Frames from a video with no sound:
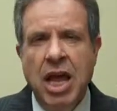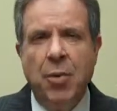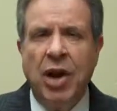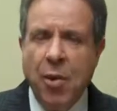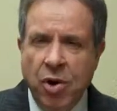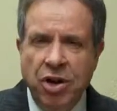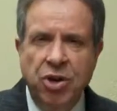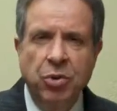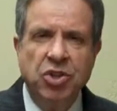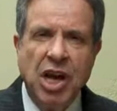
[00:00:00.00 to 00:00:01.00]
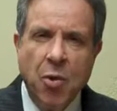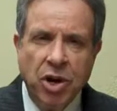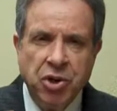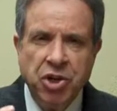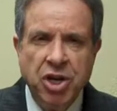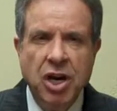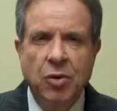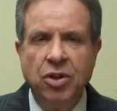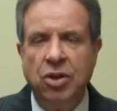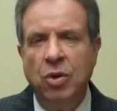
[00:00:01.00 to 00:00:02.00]
And what I want to do is I want to share
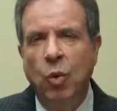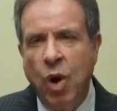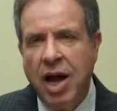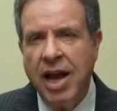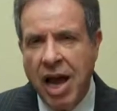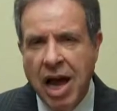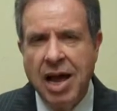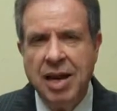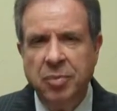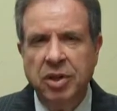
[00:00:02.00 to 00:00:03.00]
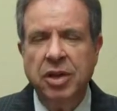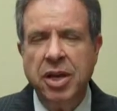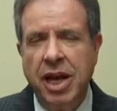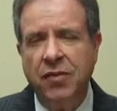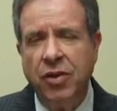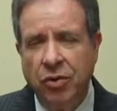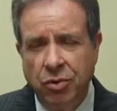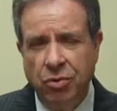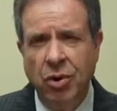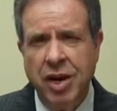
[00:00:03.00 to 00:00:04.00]
with you why I believe that the
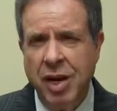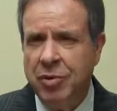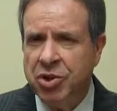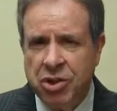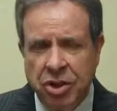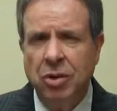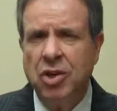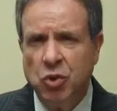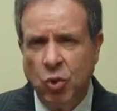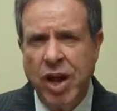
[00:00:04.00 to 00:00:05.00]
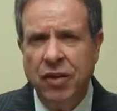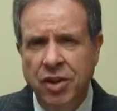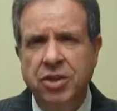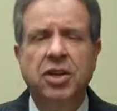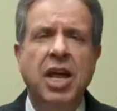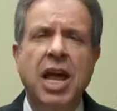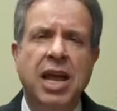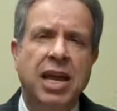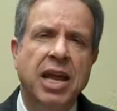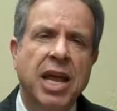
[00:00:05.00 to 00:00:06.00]
dream is still as relevant
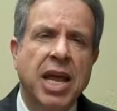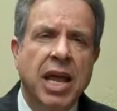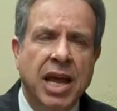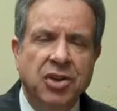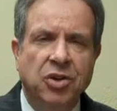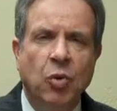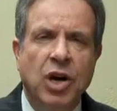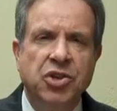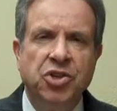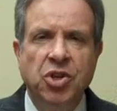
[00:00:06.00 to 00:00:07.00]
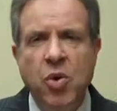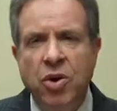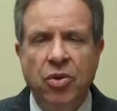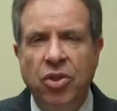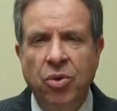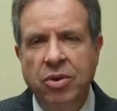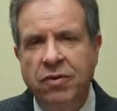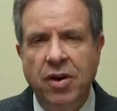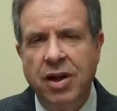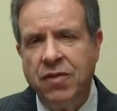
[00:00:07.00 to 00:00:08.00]
today as it was
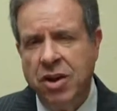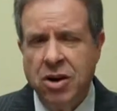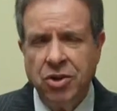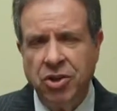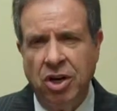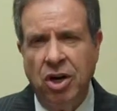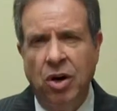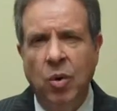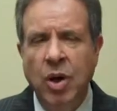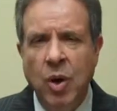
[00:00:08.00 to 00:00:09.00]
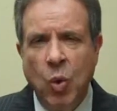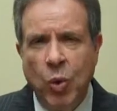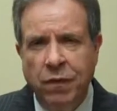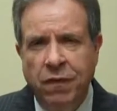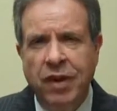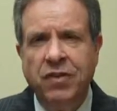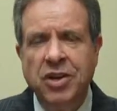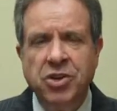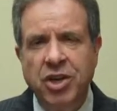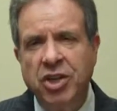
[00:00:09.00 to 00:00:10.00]
235 years ago when
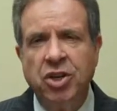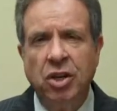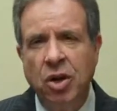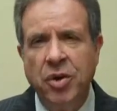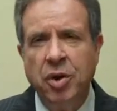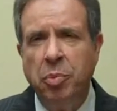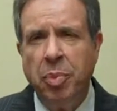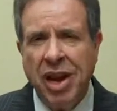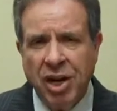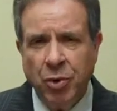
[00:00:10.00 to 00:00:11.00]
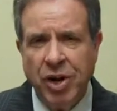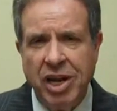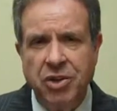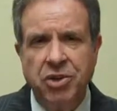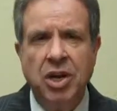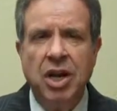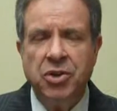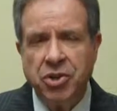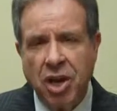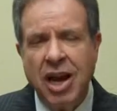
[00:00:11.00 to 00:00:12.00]
56 colonial patriots
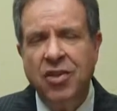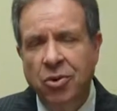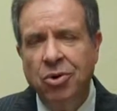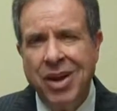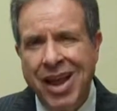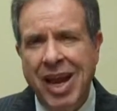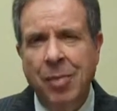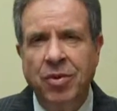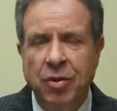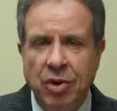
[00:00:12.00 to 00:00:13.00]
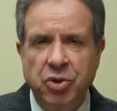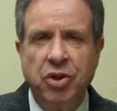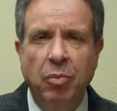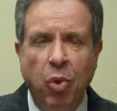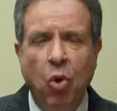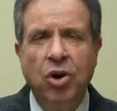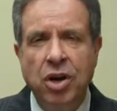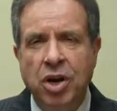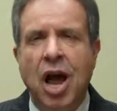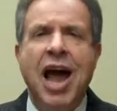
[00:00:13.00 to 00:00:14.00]
signed their name to the most
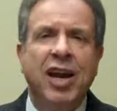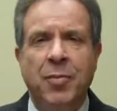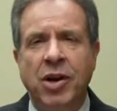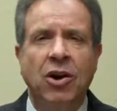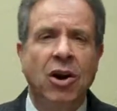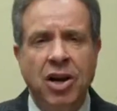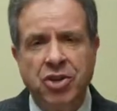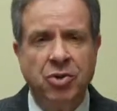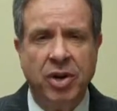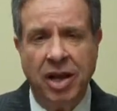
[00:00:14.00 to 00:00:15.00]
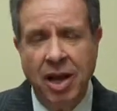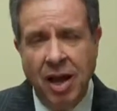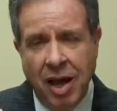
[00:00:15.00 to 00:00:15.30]
important document in our history,